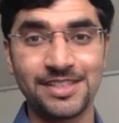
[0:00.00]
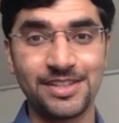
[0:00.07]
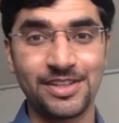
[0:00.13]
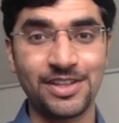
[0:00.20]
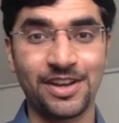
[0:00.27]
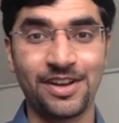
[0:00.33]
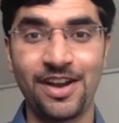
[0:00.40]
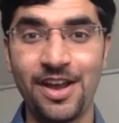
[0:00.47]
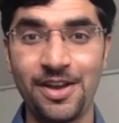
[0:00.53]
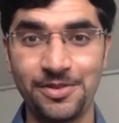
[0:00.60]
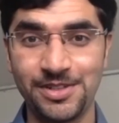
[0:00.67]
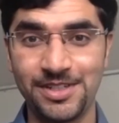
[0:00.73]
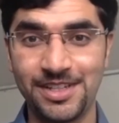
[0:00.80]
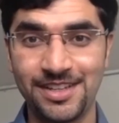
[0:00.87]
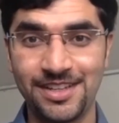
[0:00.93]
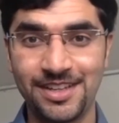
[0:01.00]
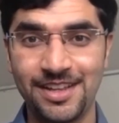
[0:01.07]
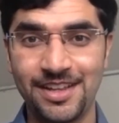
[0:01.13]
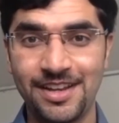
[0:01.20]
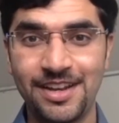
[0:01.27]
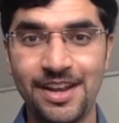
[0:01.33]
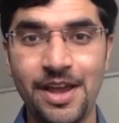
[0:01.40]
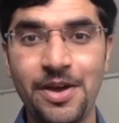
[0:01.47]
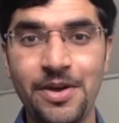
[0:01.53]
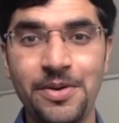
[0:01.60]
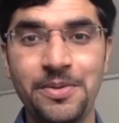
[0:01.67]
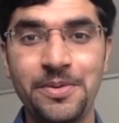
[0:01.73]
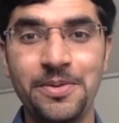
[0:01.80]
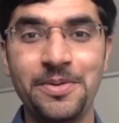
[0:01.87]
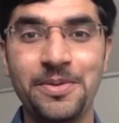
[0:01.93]
the ground.
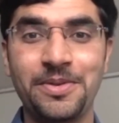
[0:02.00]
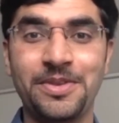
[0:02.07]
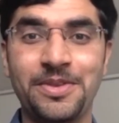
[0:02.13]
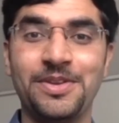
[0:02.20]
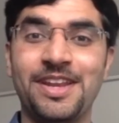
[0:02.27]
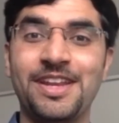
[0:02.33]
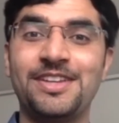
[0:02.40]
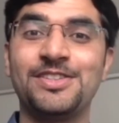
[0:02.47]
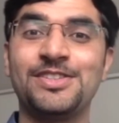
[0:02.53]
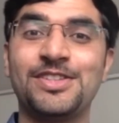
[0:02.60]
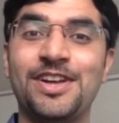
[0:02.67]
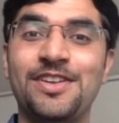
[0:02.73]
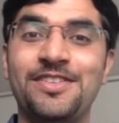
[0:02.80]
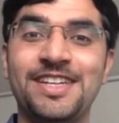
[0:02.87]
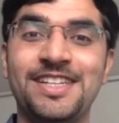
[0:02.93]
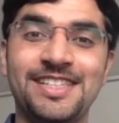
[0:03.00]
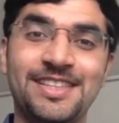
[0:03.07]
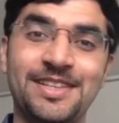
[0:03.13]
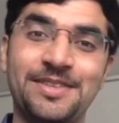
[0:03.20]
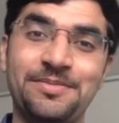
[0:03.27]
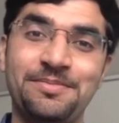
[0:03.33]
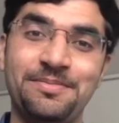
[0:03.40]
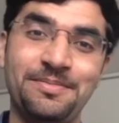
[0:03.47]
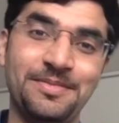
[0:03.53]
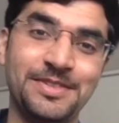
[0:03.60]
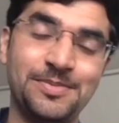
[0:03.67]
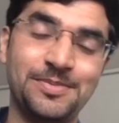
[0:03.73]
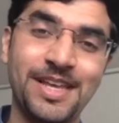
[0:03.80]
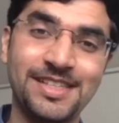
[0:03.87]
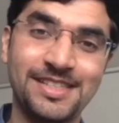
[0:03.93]
Now you need to solve it in the
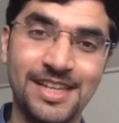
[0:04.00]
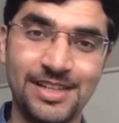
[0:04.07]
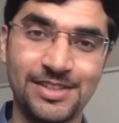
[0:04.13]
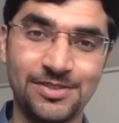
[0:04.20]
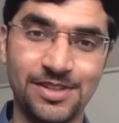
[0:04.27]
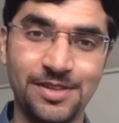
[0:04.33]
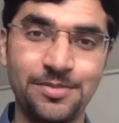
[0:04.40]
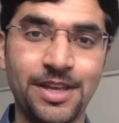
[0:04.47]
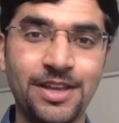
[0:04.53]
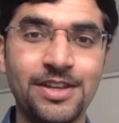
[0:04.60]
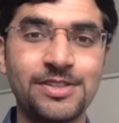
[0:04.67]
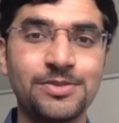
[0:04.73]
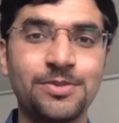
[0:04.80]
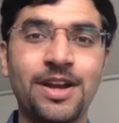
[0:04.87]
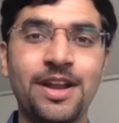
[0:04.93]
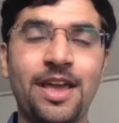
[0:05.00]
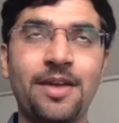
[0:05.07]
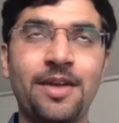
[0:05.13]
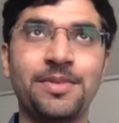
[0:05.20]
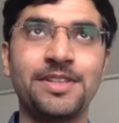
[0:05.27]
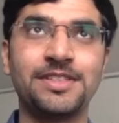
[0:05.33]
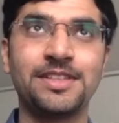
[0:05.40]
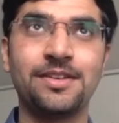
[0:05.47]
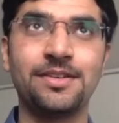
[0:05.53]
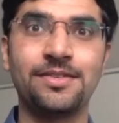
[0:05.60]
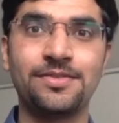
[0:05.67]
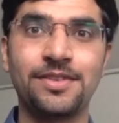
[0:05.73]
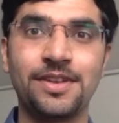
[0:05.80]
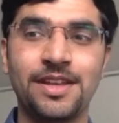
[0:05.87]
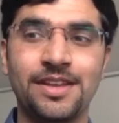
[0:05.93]
space as well, because what happens
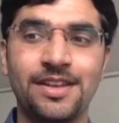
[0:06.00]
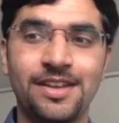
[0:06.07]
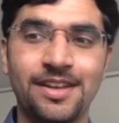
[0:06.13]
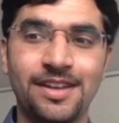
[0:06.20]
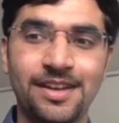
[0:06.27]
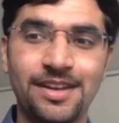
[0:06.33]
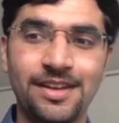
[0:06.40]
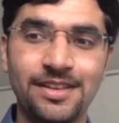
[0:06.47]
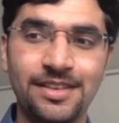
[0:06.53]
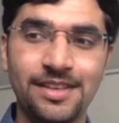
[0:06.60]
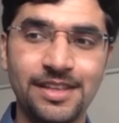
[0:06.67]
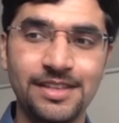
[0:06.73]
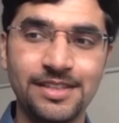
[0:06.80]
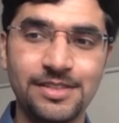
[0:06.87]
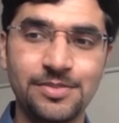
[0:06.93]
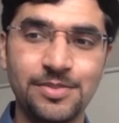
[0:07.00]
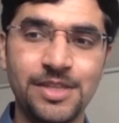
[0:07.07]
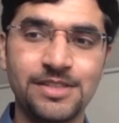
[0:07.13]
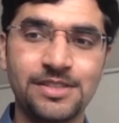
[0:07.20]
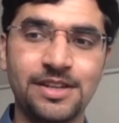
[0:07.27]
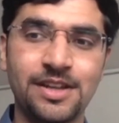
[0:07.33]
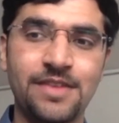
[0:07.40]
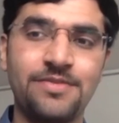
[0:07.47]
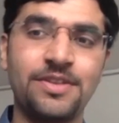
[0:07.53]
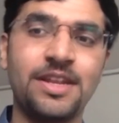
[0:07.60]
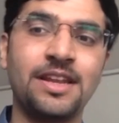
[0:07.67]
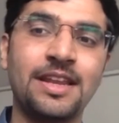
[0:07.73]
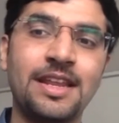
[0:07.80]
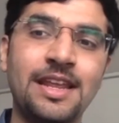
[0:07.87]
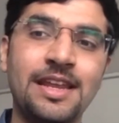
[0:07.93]
if there's a spacecraft
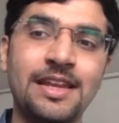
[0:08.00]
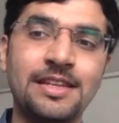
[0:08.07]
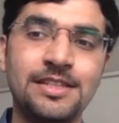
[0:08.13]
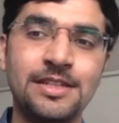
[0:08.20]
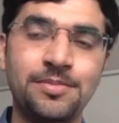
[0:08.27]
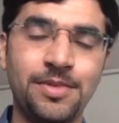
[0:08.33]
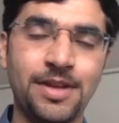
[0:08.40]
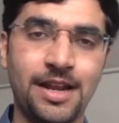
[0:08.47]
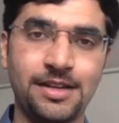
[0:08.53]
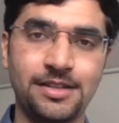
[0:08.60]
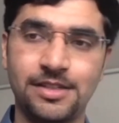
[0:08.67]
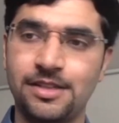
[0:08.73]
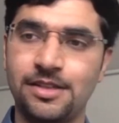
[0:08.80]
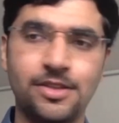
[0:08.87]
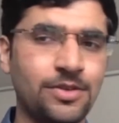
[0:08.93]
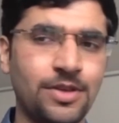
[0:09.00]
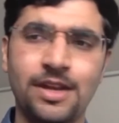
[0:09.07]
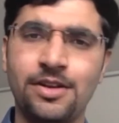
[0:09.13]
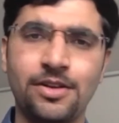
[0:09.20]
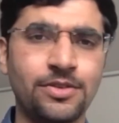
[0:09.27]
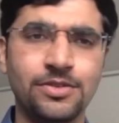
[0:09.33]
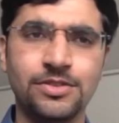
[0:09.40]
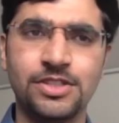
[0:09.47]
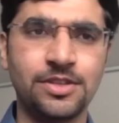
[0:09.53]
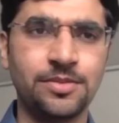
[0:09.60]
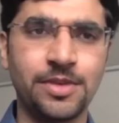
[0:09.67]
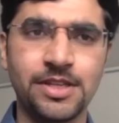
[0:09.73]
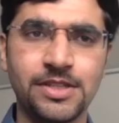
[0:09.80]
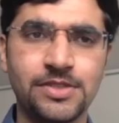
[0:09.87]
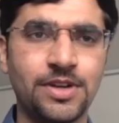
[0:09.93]
in interplanetary? You cannot use
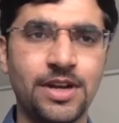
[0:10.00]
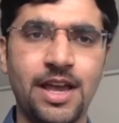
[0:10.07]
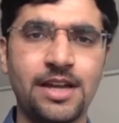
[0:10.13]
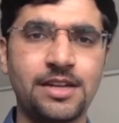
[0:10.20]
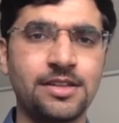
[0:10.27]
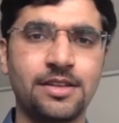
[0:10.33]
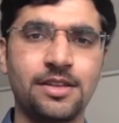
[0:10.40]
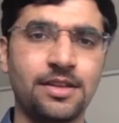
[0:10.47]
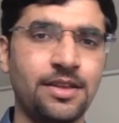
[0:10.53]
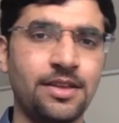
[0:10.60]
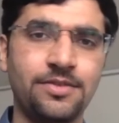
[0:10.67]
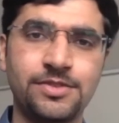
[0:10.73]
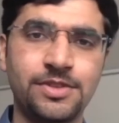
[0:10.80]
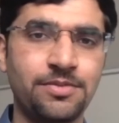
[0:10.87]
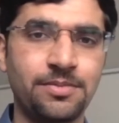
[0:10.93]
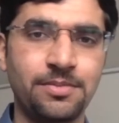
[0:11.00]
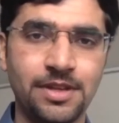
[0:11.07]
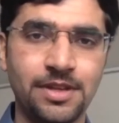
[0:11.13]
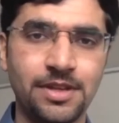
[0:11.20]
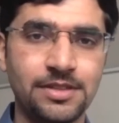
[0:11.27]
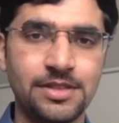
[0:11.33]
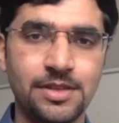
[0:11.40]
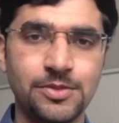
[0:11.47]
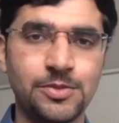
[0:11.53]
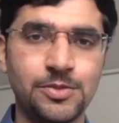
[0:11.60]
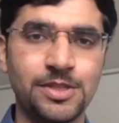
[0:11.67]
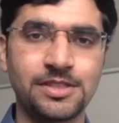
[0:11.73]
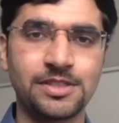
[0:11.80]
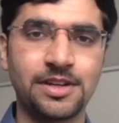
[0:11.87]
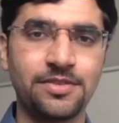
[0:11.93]
GPS for that. If some
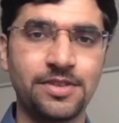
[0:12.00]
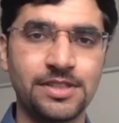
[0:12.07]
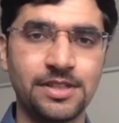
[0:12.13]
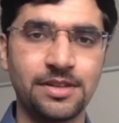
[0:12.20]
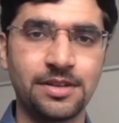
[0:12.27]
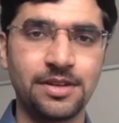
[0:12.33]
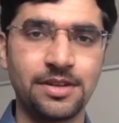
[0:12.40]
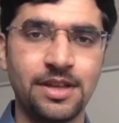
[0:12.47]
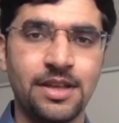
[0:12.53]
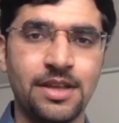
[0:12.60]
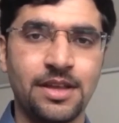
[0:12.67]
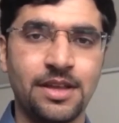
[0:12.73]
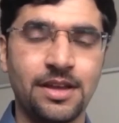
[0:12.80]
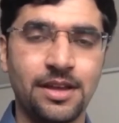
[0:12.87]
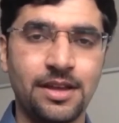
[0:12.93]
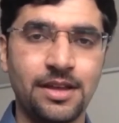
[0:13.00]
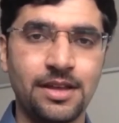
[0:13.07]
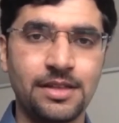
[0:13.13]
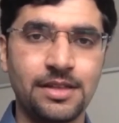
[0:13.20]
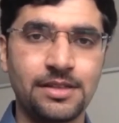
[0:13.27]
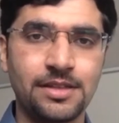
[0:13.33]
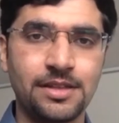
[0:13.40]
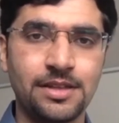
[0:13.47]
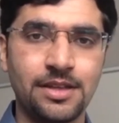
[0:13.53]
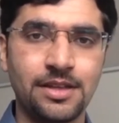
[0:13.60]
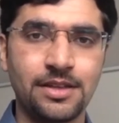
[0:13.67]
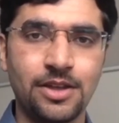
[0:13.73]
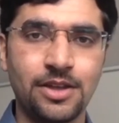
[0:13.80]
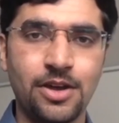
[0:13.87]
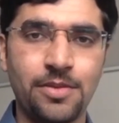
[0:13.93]
spacecraft is in the
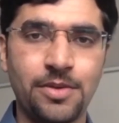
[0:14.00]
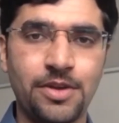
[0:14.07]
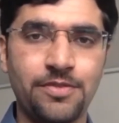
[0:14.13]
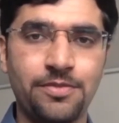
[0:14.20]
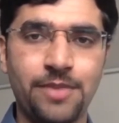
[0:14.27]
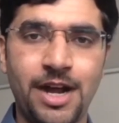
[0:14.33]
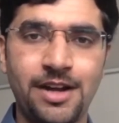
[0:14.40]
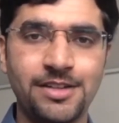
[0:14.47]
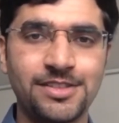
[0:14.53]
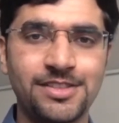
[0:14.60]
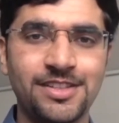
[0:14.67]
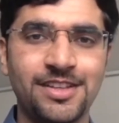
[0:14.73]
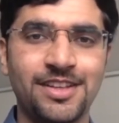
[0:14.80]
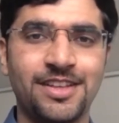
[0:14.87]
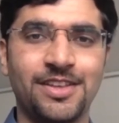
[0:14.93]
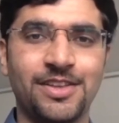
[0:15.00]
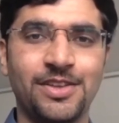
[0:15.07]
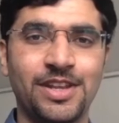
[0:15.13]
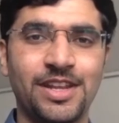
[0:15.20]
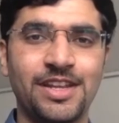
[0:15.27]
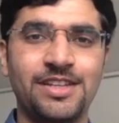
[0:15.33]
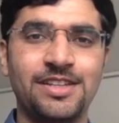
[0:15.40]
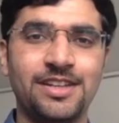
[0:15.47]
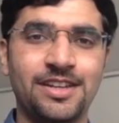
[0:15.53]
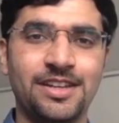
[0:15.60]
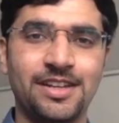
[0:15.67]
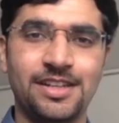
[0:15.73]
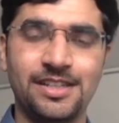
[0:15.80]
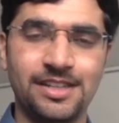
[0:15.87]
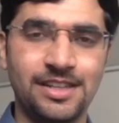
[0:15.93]
orbit of Mars, you need a
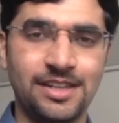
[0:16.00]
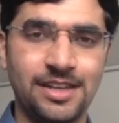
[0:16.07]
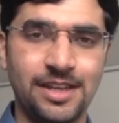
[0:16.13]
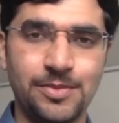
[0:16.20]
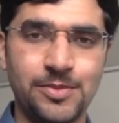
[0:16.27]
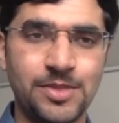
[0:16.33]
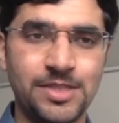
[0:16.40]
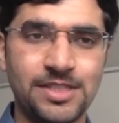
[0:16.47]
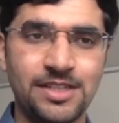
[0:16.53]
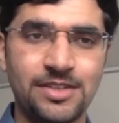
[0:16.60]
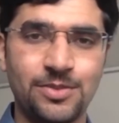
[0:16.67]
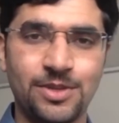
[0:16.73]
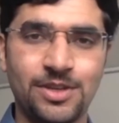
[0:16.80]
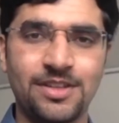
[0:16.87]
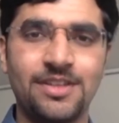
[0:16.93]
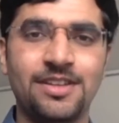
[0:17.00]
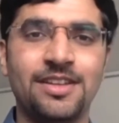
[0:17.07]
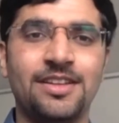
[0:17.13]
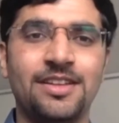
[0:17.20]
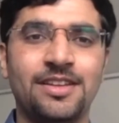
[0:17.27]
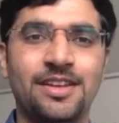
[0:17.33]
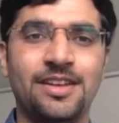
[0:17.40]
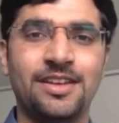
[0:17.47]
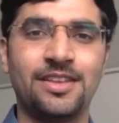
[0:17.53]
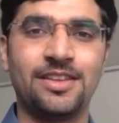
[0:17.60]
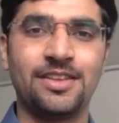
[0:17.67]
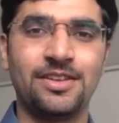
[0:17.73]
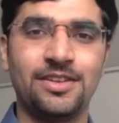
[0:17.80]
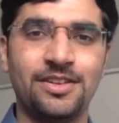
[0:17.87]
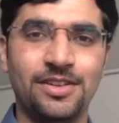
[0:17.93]
deep space network.
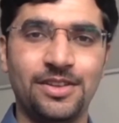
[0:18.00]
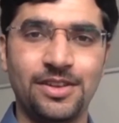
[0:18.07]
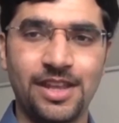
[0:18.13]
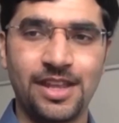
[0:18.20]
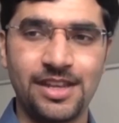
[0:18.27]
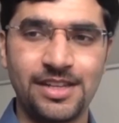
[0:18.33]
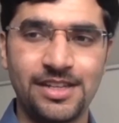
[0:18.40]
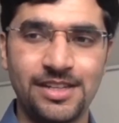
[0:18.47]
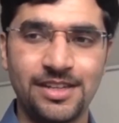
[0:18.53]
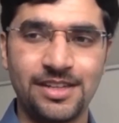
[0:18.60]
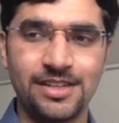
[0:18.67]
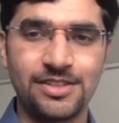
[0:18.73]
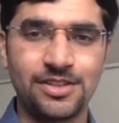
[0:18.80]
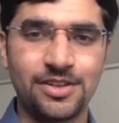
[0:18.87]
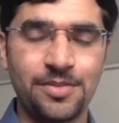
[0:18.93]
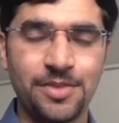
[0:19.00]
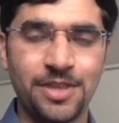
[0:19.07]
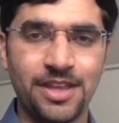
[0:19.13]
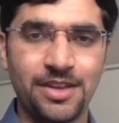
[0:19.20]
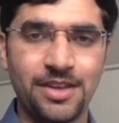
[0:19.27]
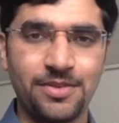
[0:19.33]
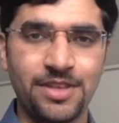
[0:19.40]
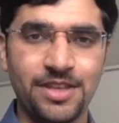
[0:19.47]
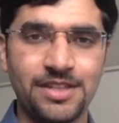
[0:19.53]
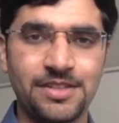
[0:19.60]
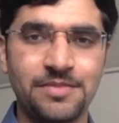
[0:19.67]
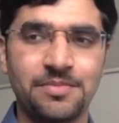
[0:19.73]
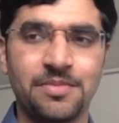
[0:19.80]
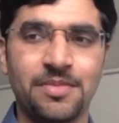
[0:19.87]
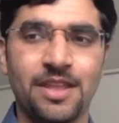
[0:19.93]
You need to communicate with it,
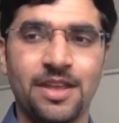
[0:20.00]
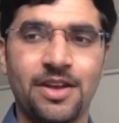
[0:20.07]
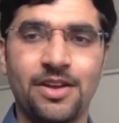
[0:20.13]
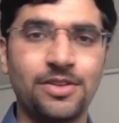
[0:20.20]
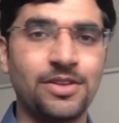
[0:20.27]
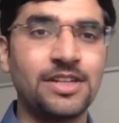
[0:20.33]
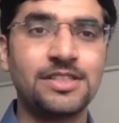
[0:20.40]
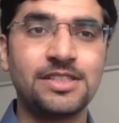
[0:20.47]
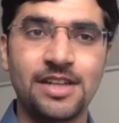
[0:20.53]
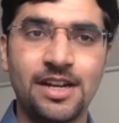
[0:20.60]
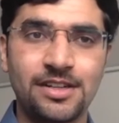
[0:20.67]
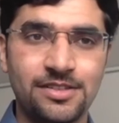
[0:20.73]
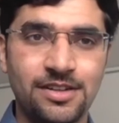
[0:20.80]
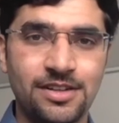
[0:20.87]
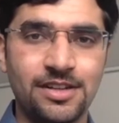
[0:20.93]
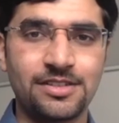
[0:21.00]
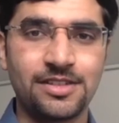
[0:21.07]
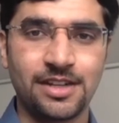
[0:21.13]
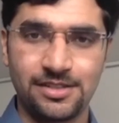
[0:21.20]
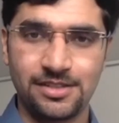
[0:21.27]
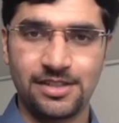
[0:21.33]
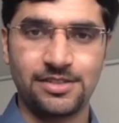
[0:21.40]
or you need star trackers, as you